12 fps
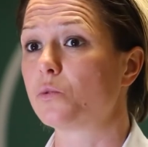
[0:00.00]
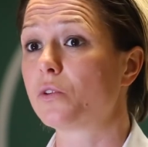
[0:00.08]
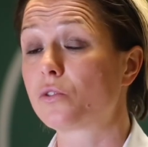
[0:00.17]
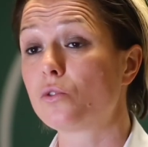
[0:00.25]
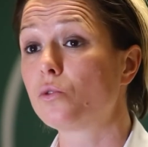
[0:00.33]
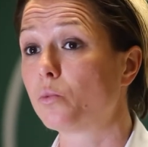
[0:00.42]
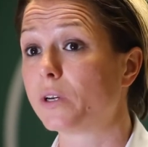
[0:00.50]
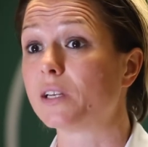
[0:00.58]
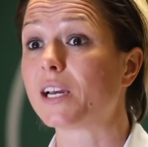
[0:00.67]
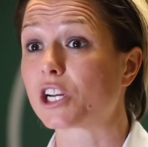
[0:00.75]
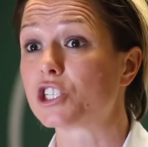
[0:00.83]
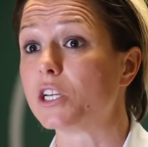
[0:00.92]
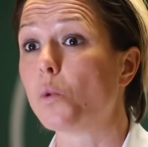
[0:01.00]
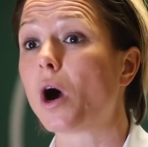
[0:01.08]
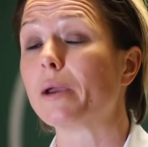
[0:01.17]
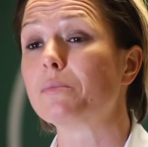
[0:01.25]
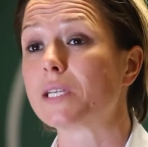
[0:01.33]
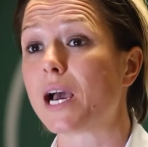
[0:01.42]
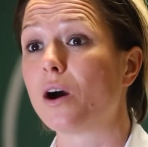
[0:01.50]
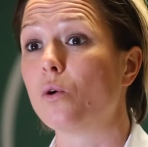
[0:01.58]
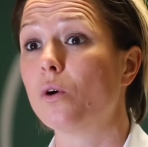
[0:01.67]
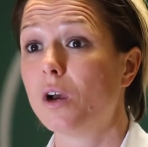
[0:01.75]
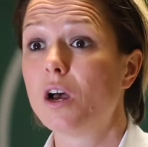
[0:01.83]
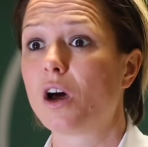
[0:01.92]
we thought we'd actually wiped
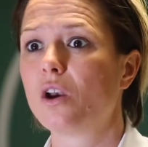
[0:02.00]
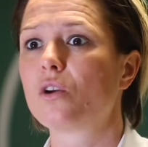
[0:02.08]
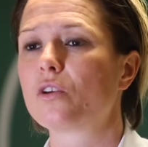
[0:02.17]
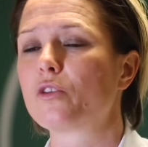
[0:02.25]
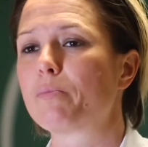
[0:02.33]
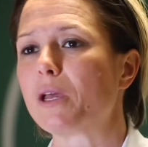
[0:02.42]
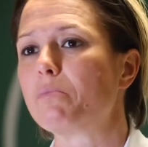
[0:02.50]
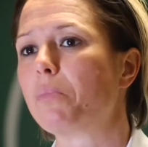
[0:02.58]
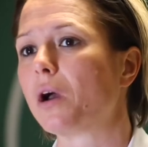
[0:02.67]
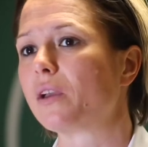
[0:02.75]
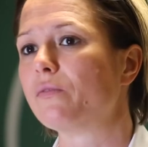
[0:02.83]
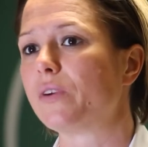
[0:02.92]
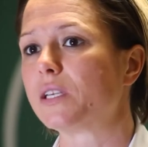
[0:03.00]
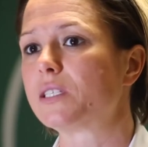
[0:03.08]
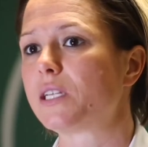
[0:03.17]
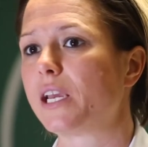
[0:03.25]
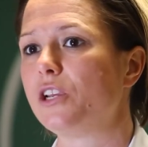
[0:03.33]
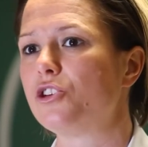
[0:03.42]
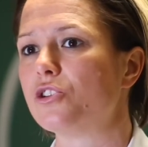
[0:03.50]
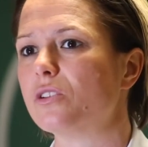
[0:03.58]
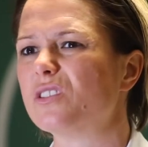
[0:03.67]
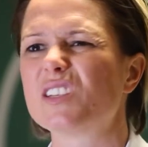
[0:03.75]
out a lot of the bed bug infestations,